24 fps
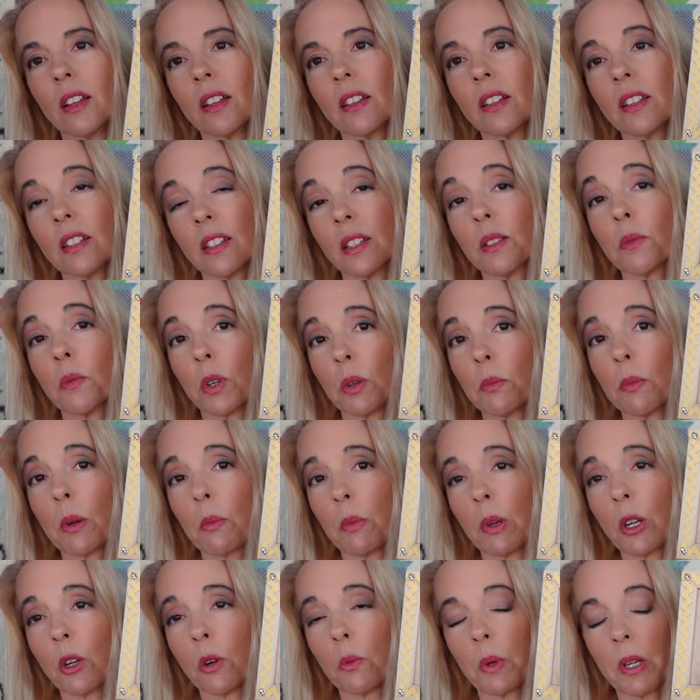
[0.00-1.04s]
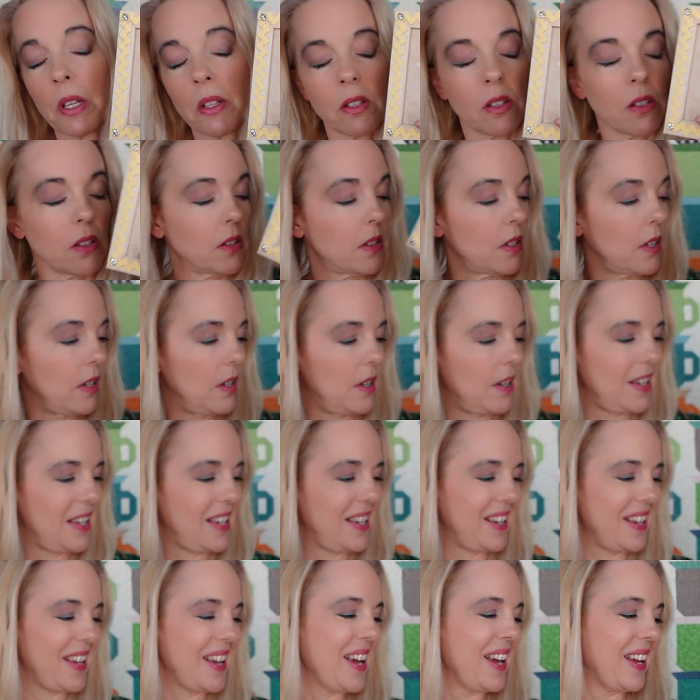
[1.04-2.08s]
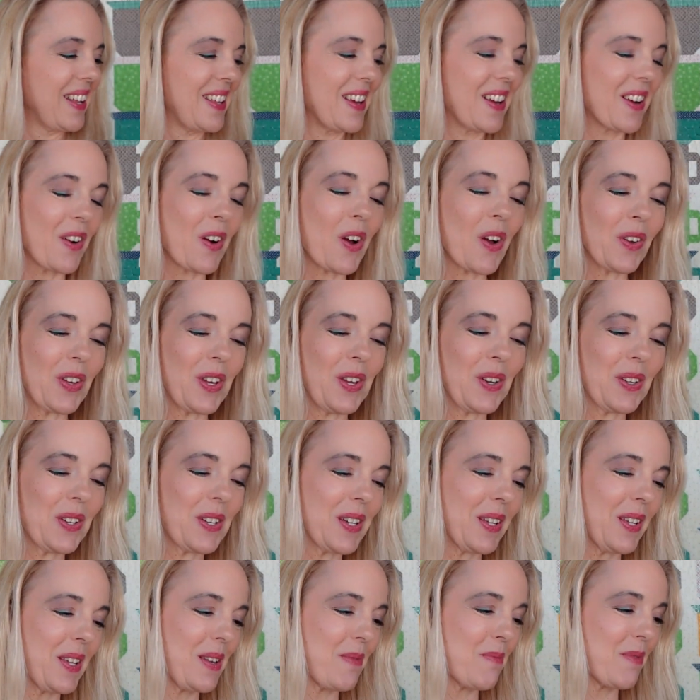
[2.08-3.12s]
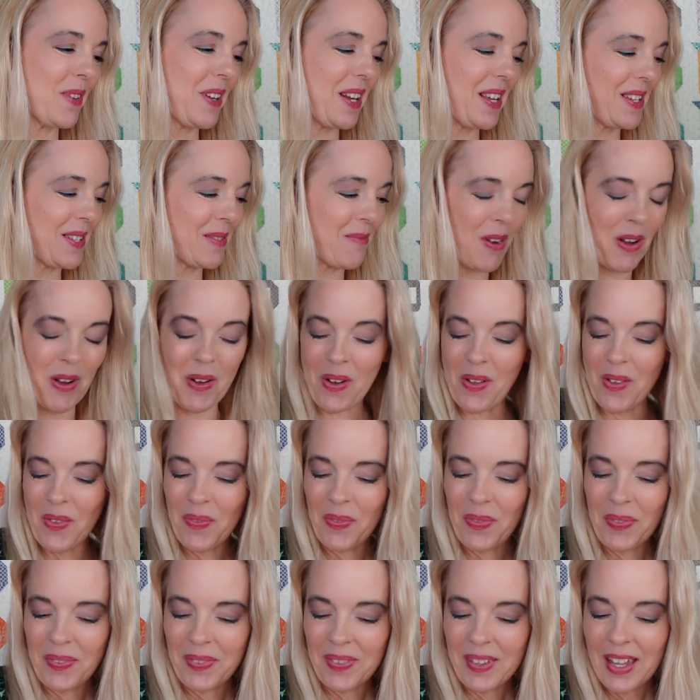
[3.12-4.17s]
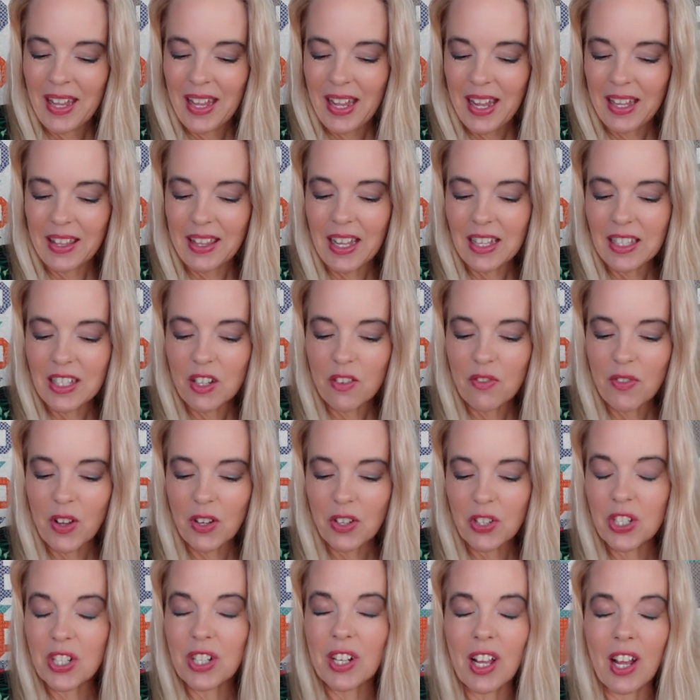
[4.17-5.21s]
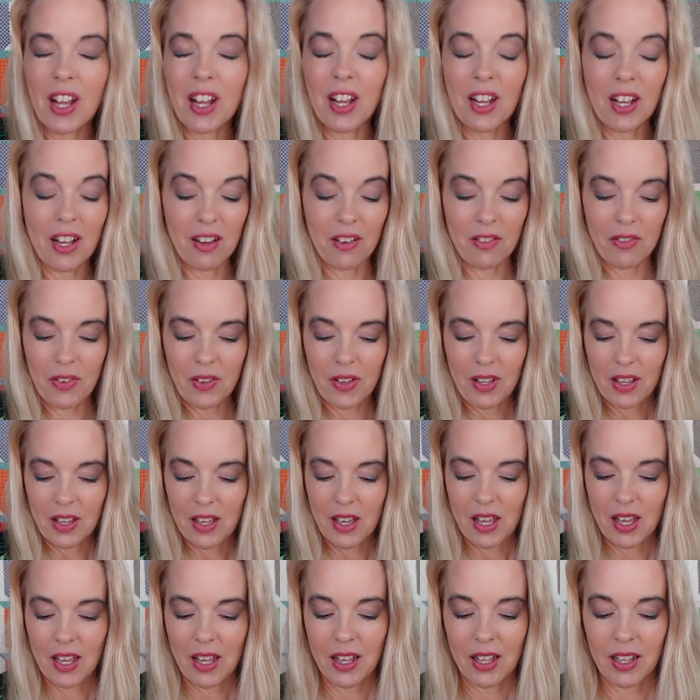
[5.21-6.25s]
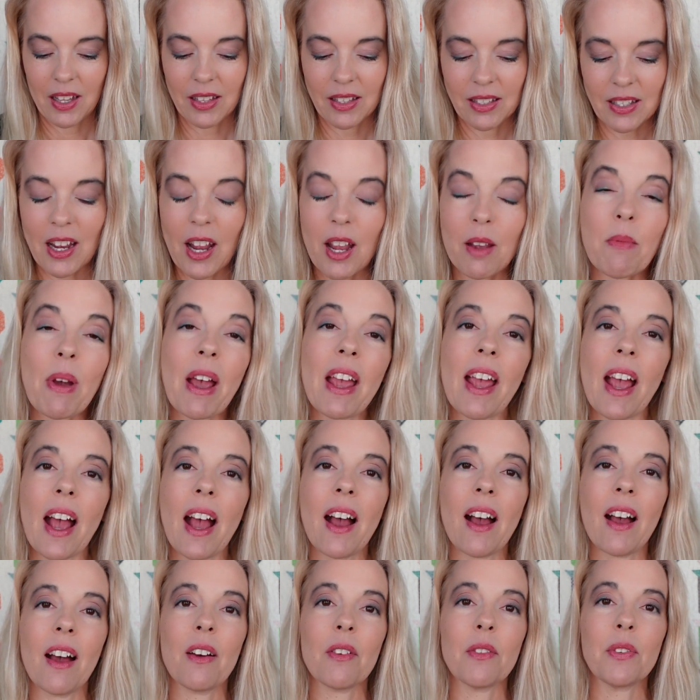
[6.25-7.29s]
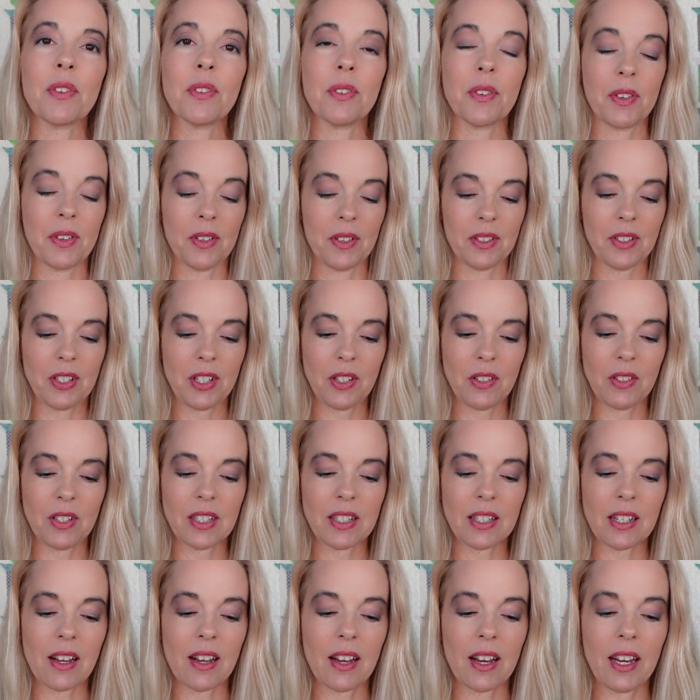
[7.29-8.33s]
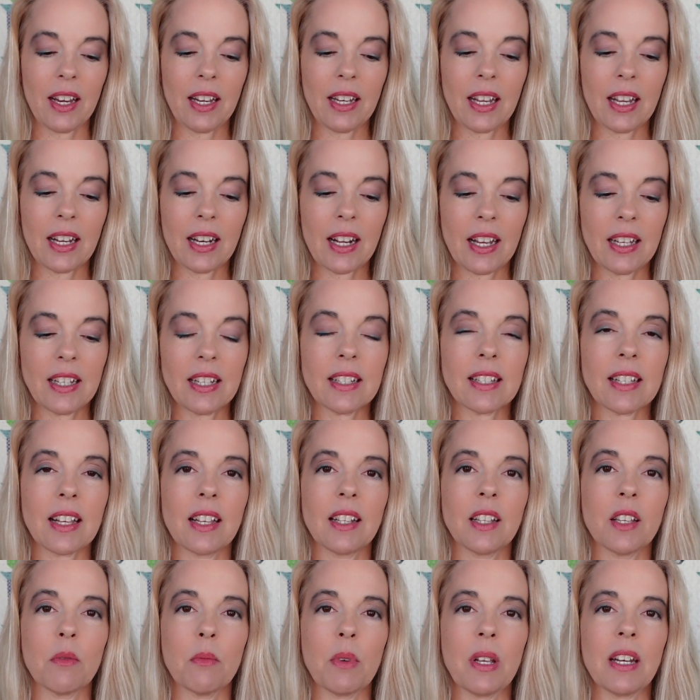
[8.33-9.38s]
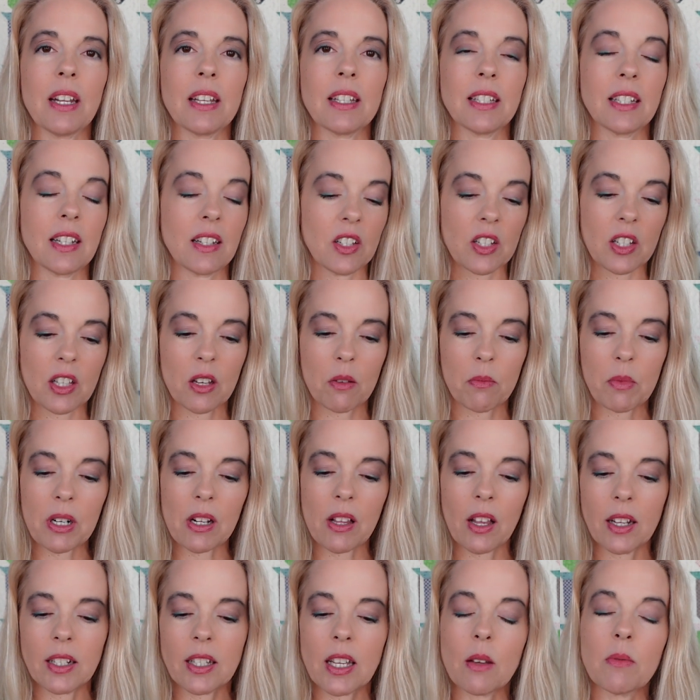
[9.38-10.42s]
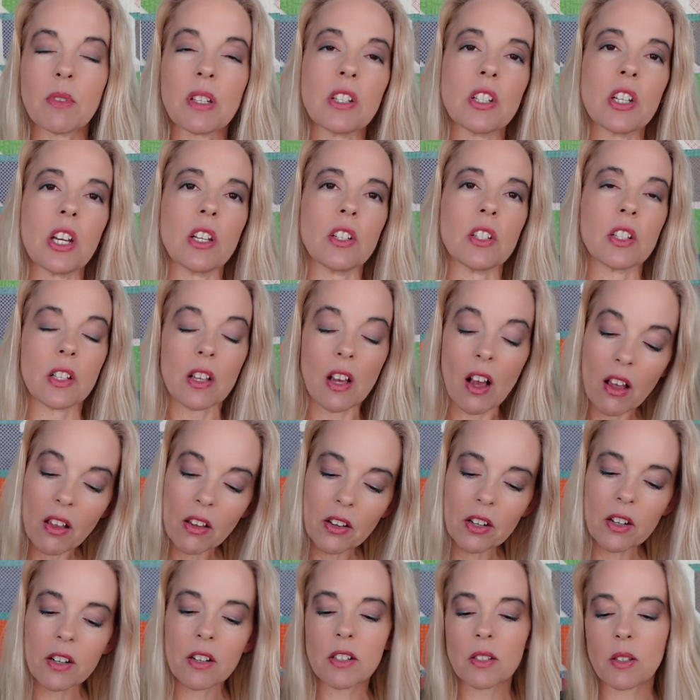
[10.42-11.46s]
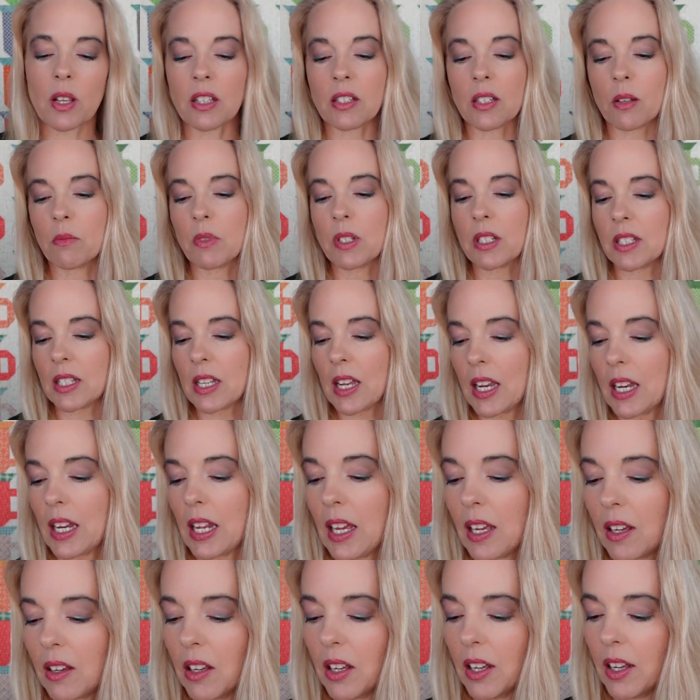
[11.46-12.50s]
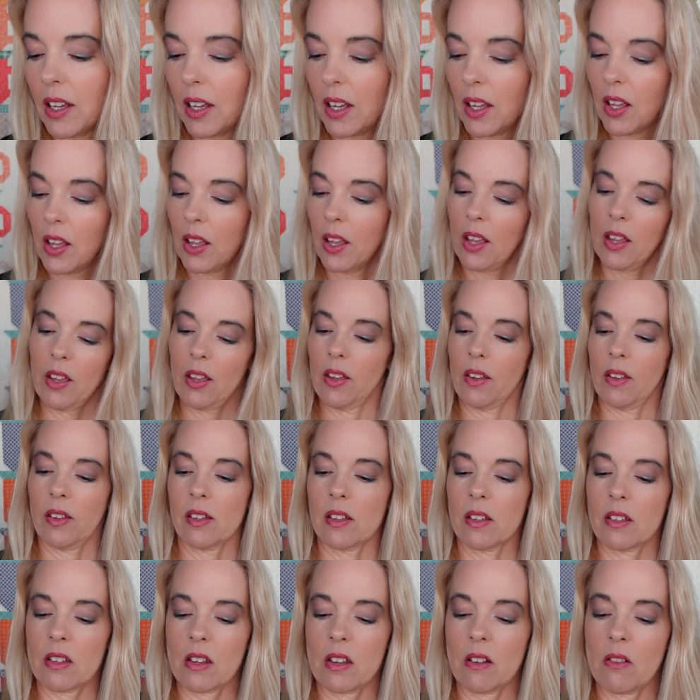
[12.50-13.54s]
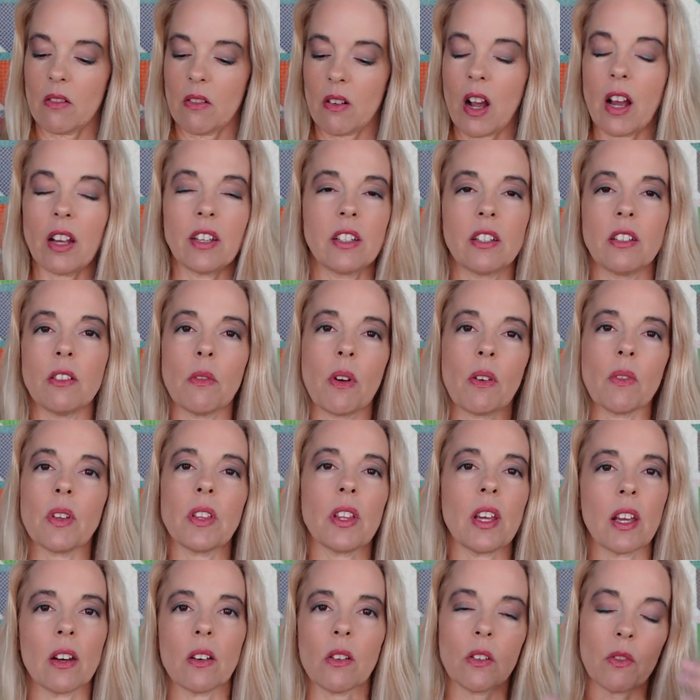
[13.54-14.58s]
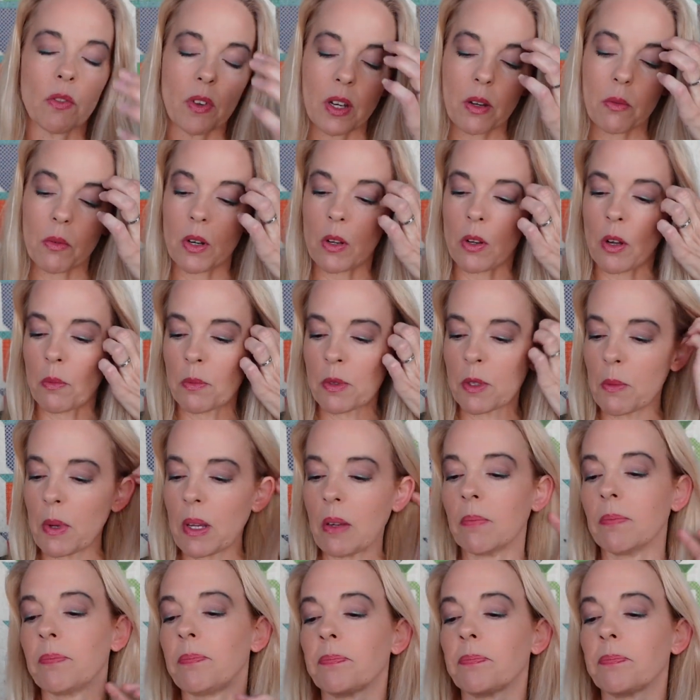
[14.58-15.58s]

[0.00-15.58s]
this is one of my bigger pieces. They're all usually pretty small, and that's a function of time I have to design, and I design them and I stitch them, and a lot of times I change the colors as I'm designing. So I do everything. I don't have anyone who helps me.